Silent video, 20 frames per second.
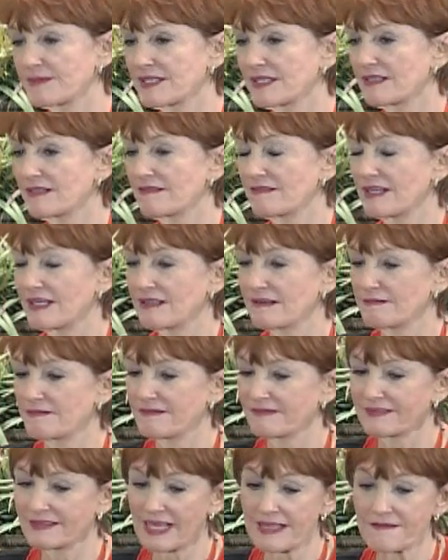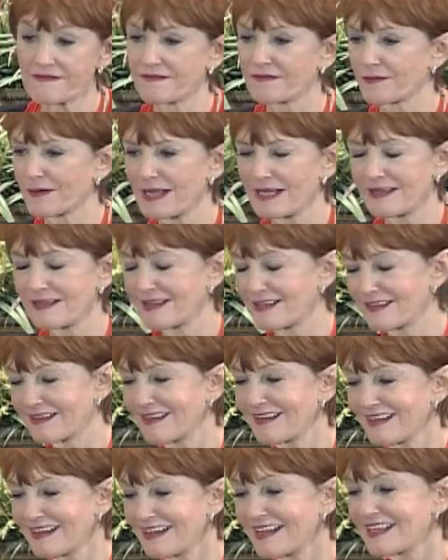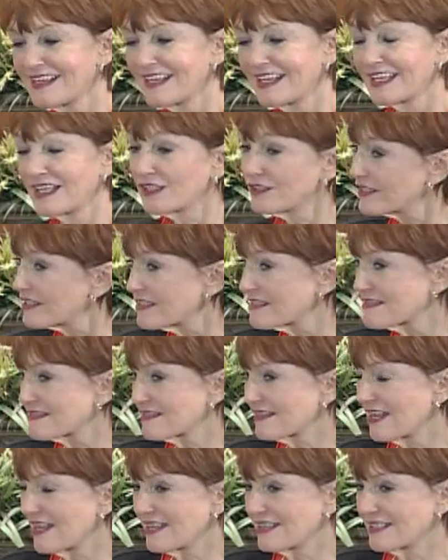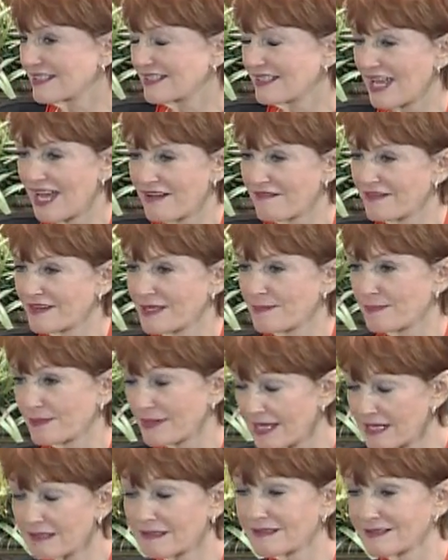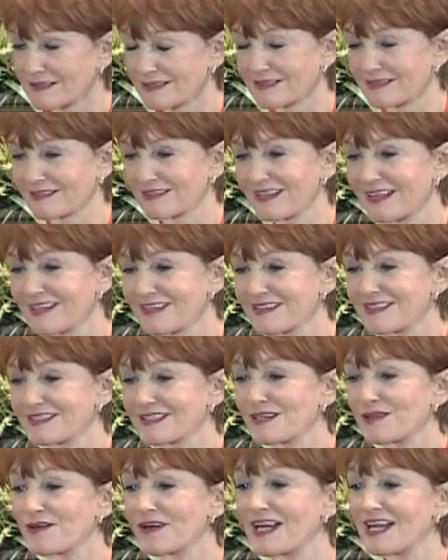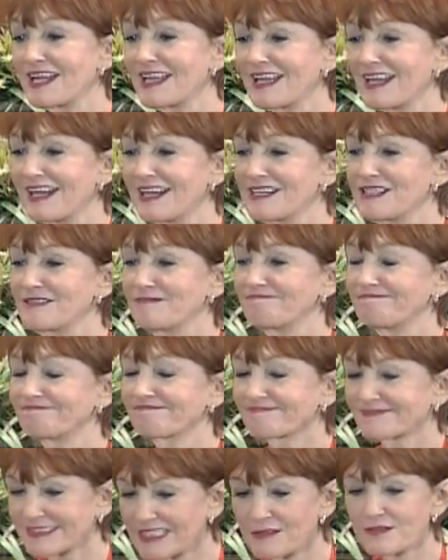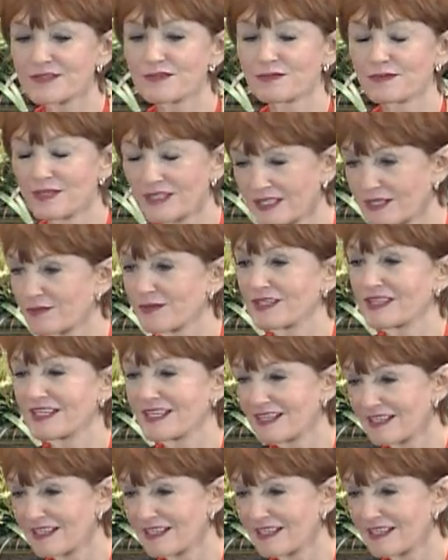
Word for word: a life threatening illness. I didn't have any platelets, and so I um, I was really really ill.